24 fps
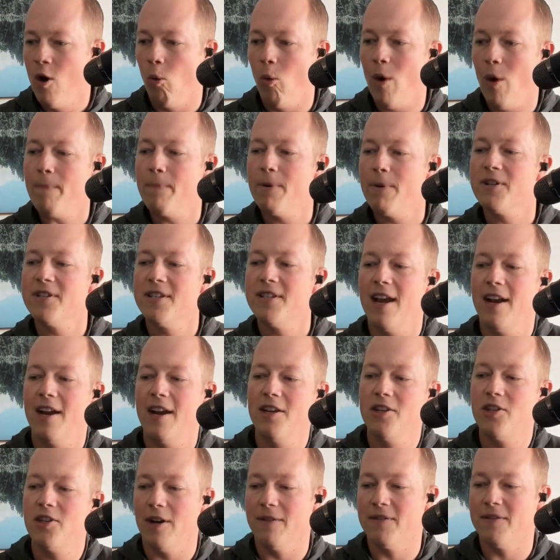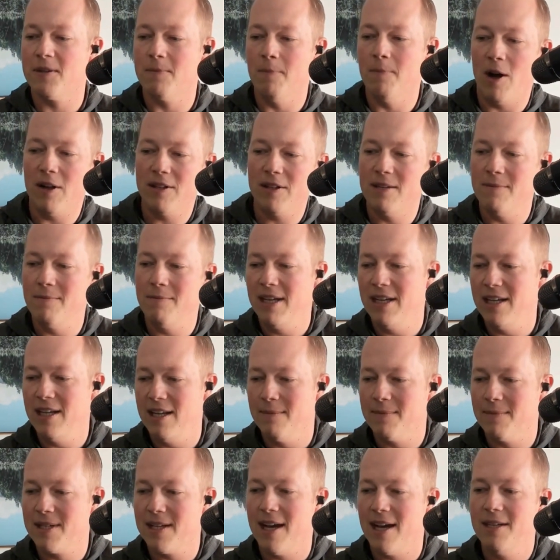what percentage of small to
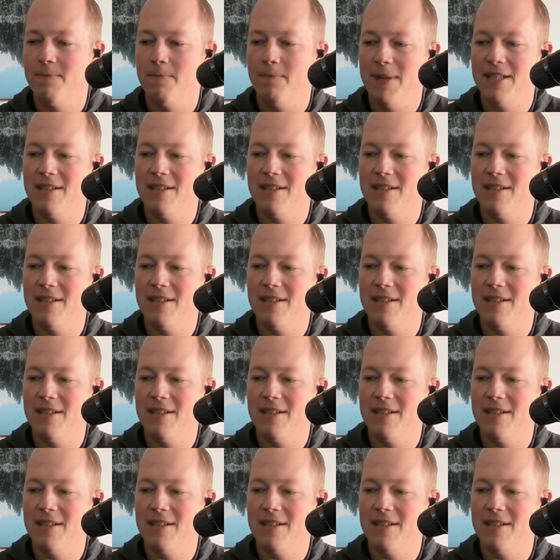medium-sized